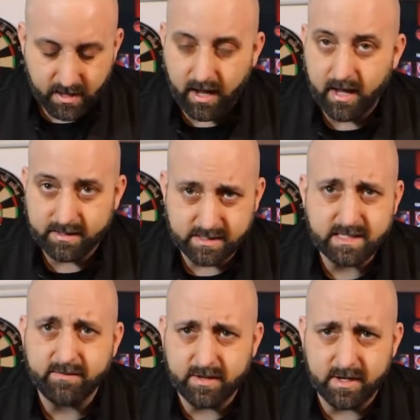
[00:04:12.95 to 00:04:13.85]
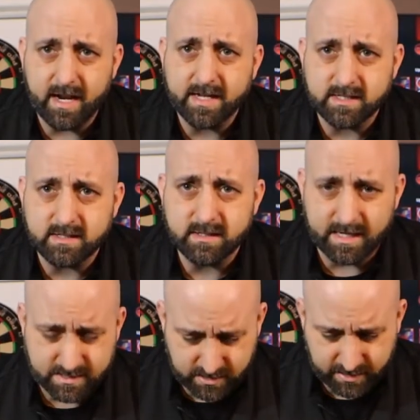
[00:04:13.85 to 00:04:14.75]
it does give you a
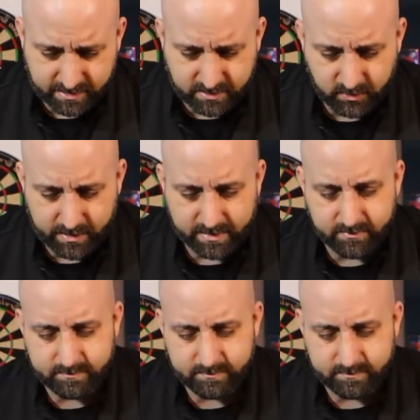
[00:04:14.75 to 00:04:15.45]
nice click to it.